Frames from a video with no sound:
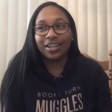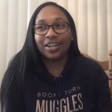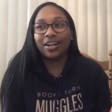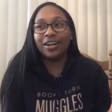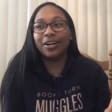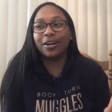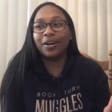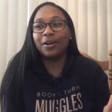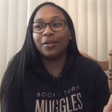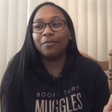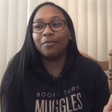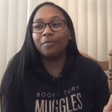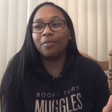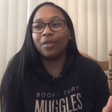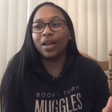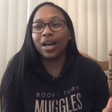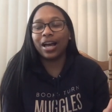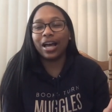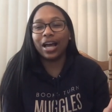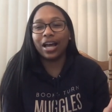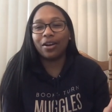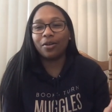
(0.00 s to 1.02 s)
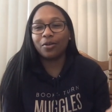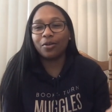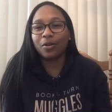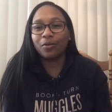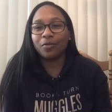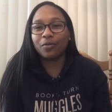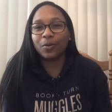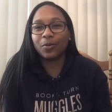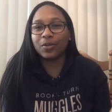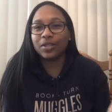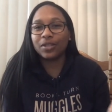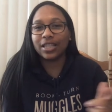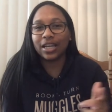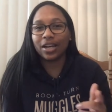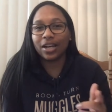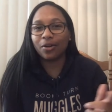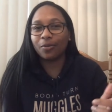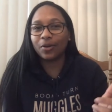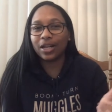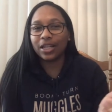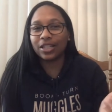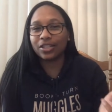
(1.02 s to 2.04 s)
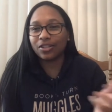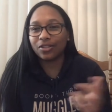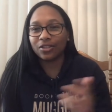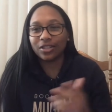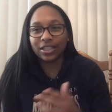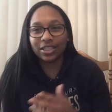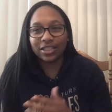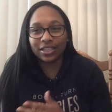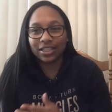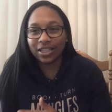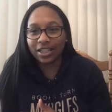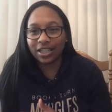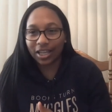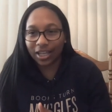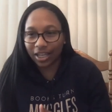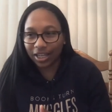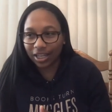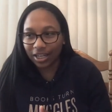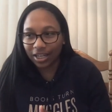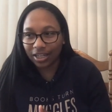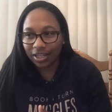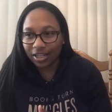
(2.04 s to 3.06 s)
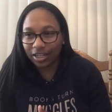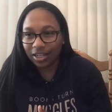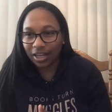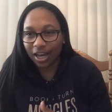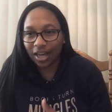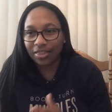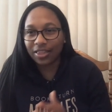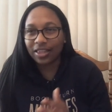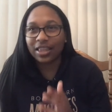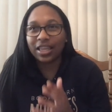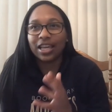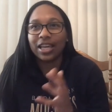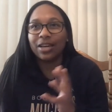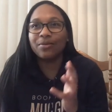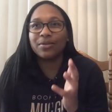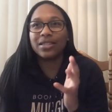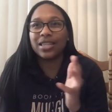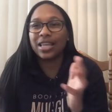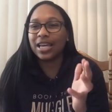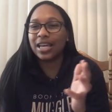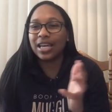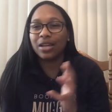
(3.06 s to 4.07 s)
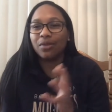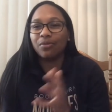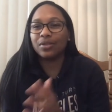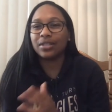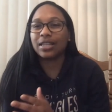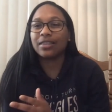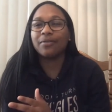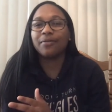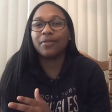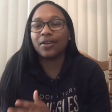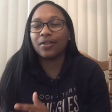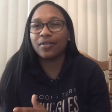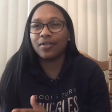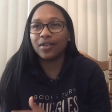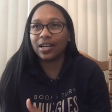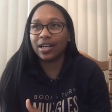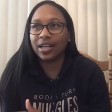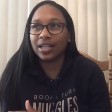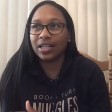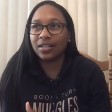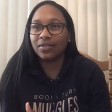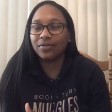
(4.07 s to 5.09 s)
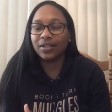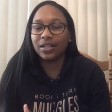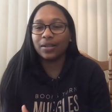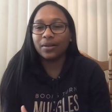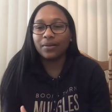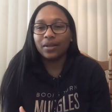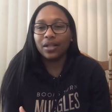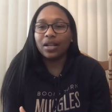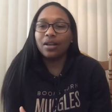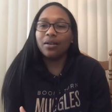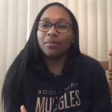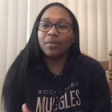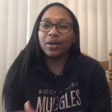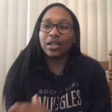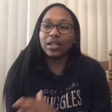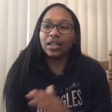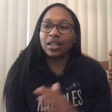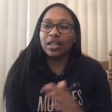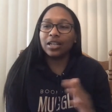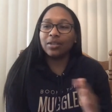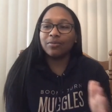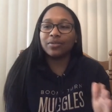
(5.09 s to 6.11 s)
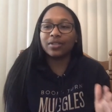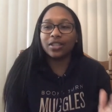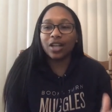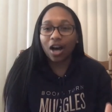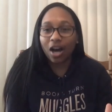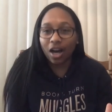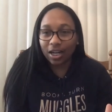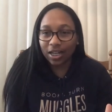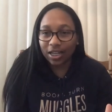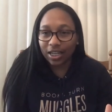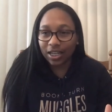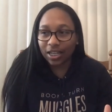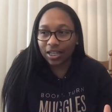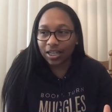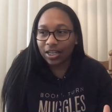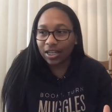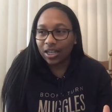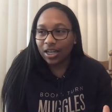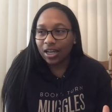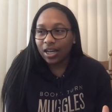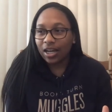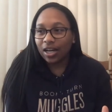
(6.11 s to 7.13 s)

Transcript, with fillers: Um, I don't know if it was there when it turned into The N. I think that it was The N was at the very very end of it, but it was Noggin.